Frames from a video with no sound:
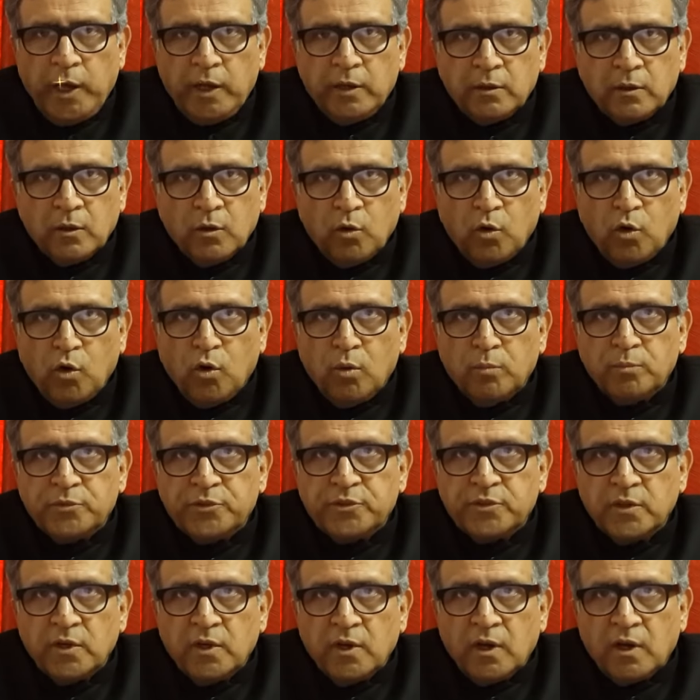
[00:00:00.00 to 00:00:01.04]
when
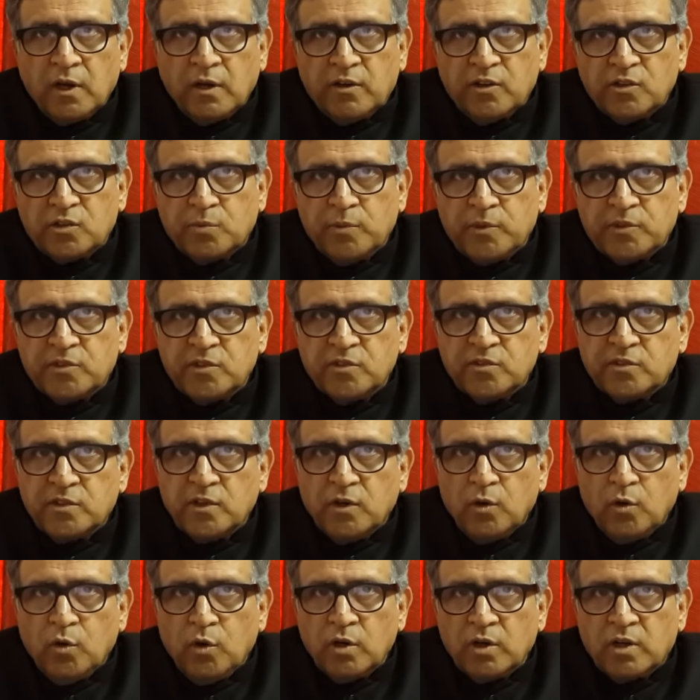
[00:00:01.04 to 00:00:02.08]
Holmes dismisses
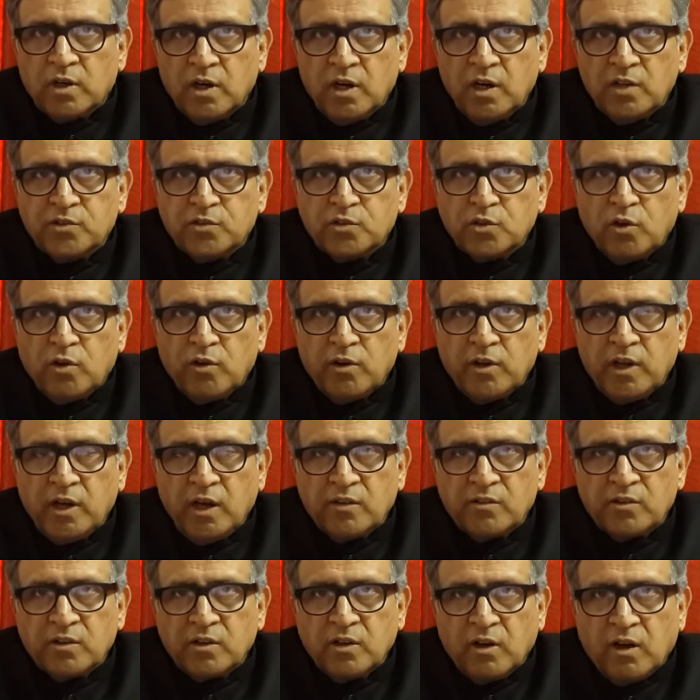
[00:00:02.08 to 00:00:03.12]
the whole curse story
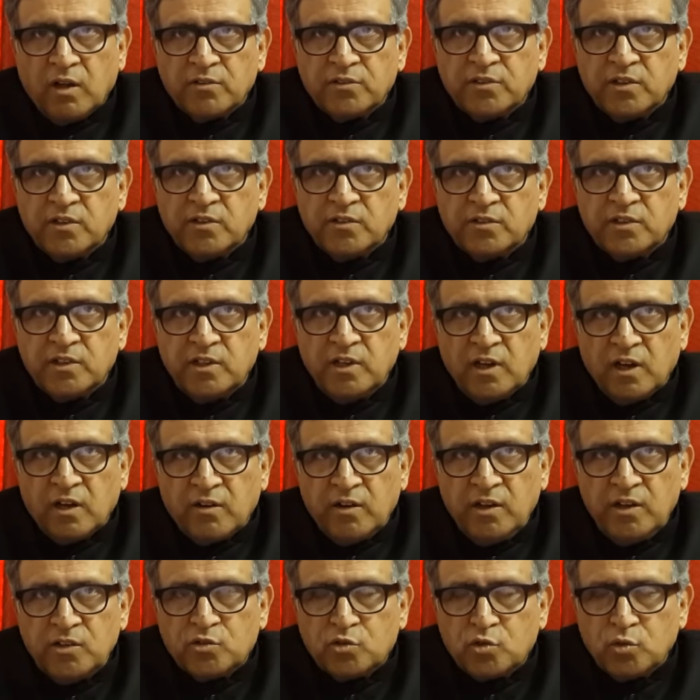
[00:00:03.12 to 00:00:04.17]
as a nonsense, he
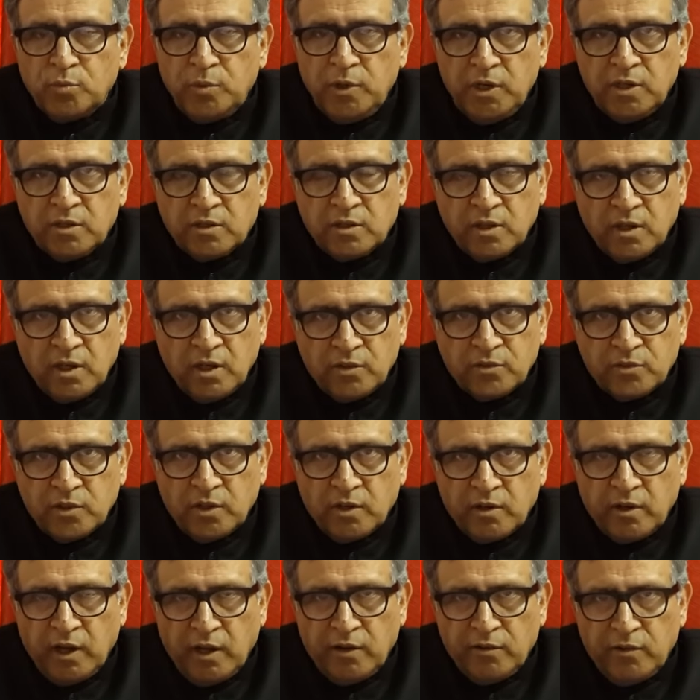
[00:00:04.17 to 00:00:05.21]
agrees to meet
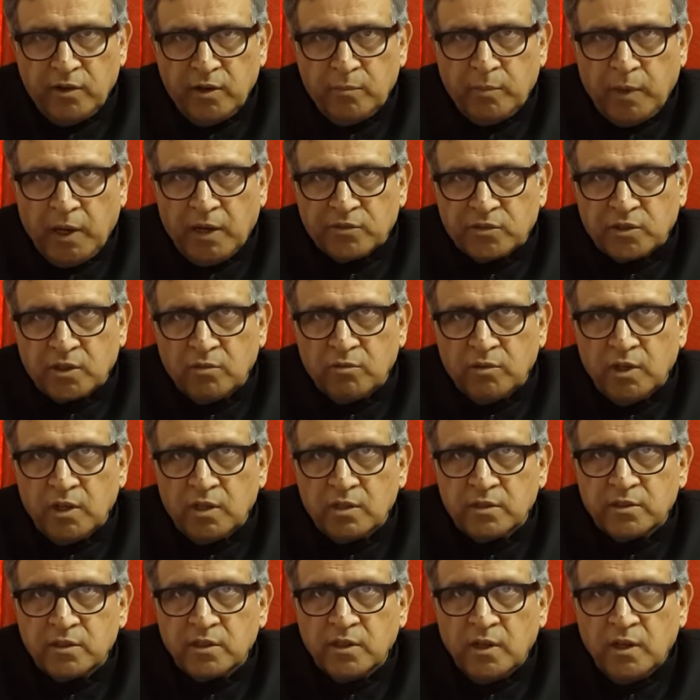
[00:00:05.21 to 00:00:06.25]
Sir Henry
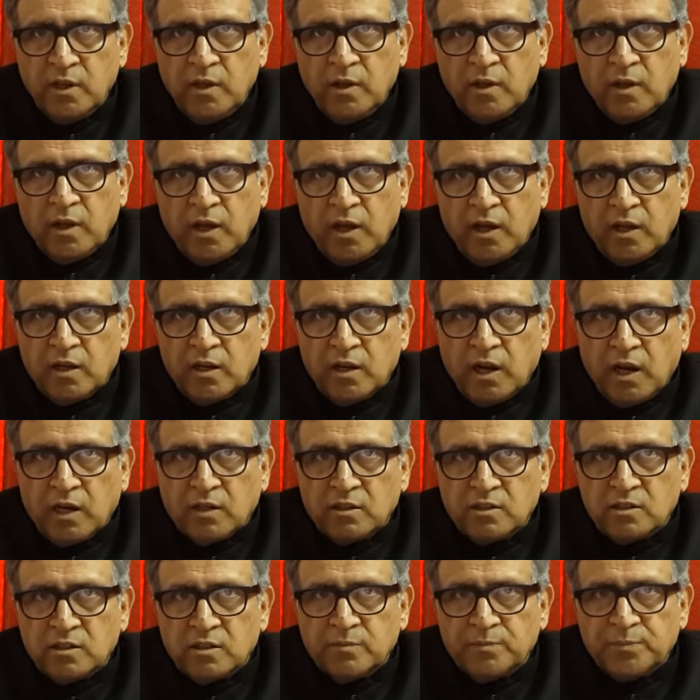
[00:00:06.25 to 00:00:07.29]
Baskervilles in
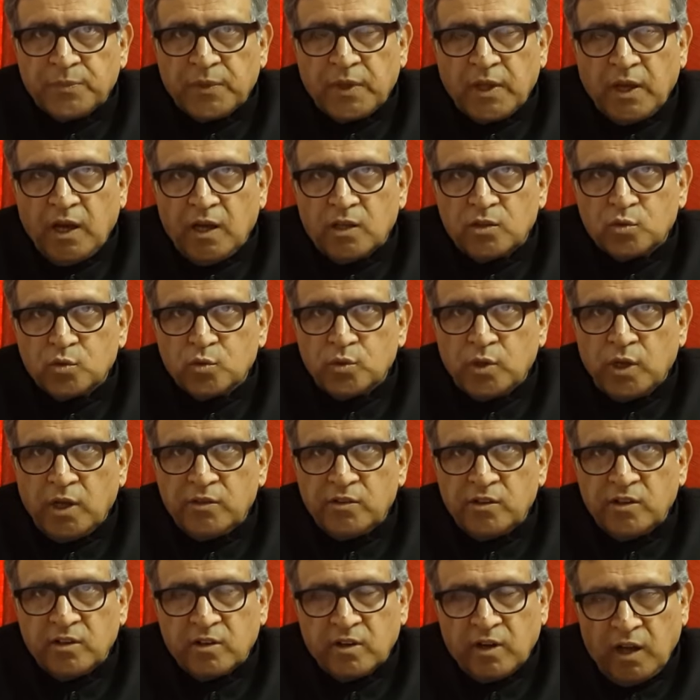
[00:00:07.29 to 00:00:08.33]
London as soon
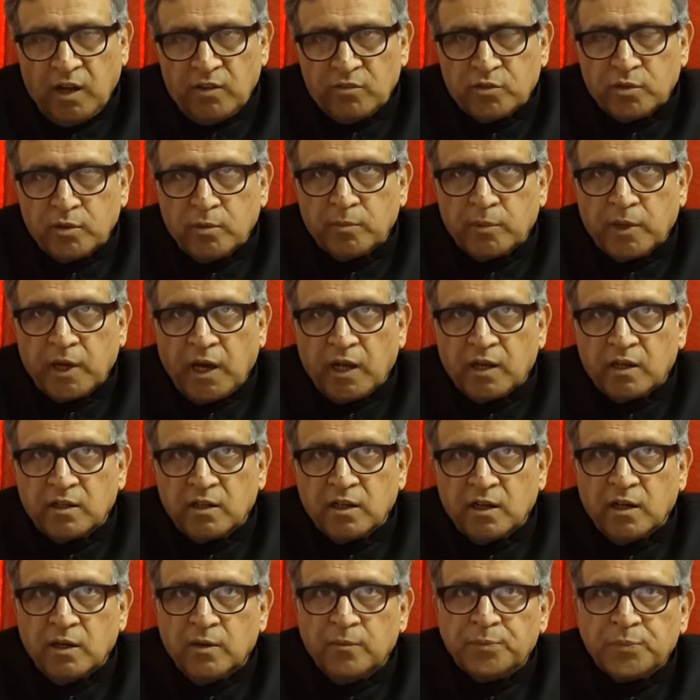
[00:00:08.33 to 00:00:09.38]
as he arrives from
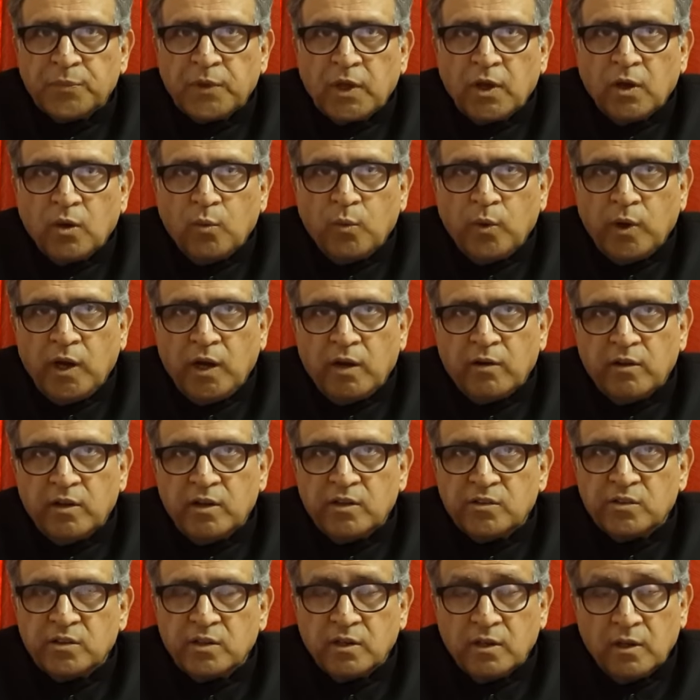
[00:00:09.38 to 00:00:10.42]
Canada, where
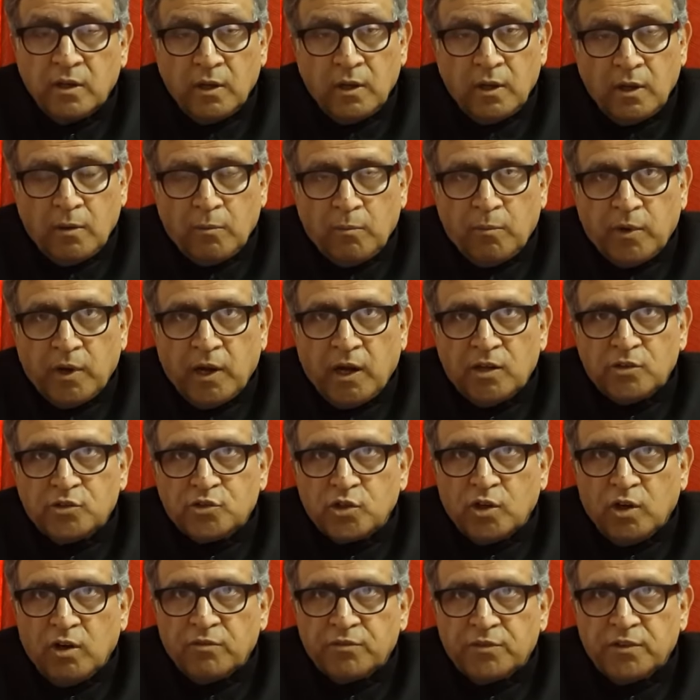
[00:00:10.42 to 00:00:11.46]
his
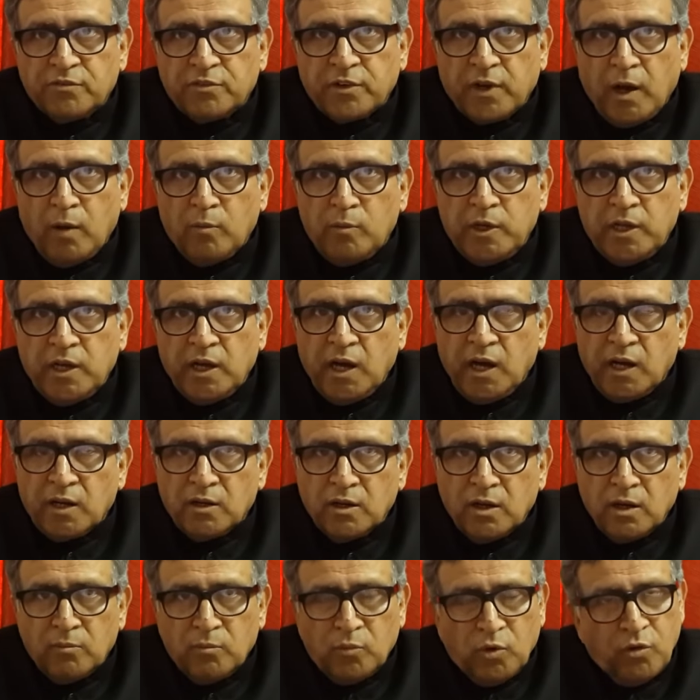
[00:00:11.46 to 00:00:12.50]
branch of the family had
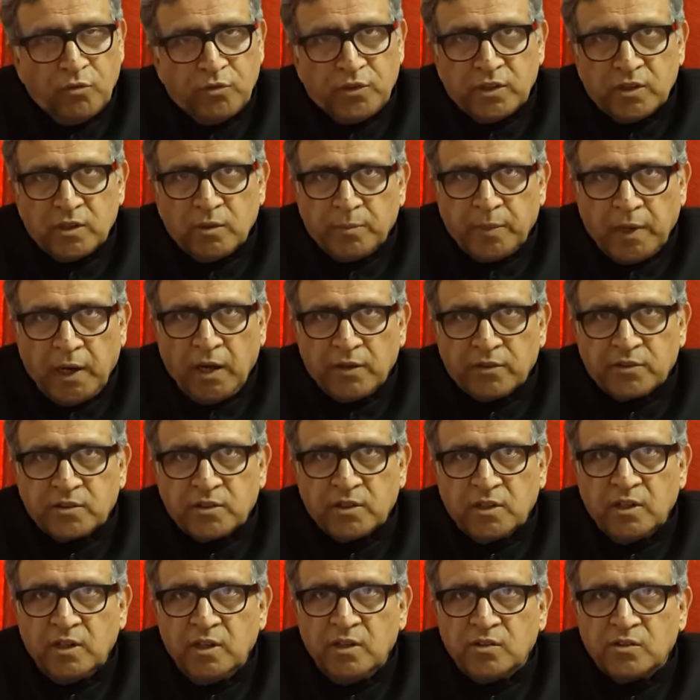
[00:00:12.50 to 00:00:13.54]
moved in the past.
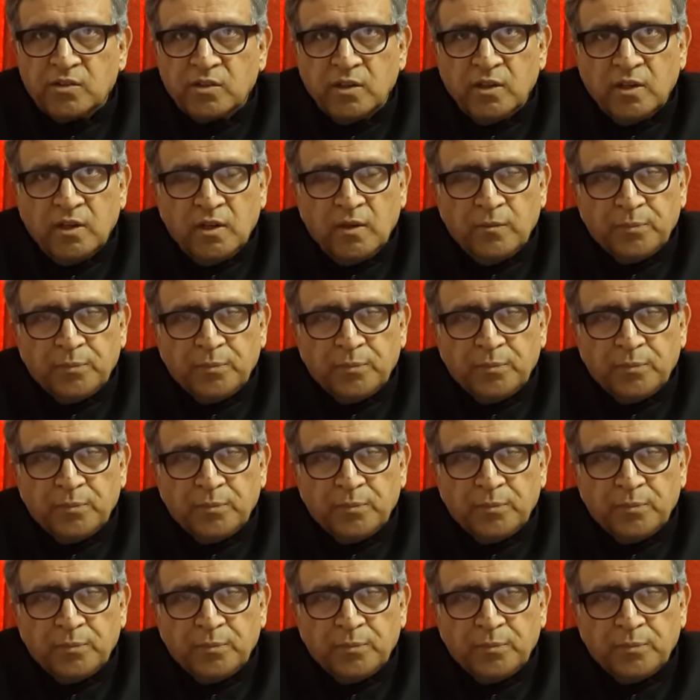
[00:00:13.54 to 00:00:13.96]
He is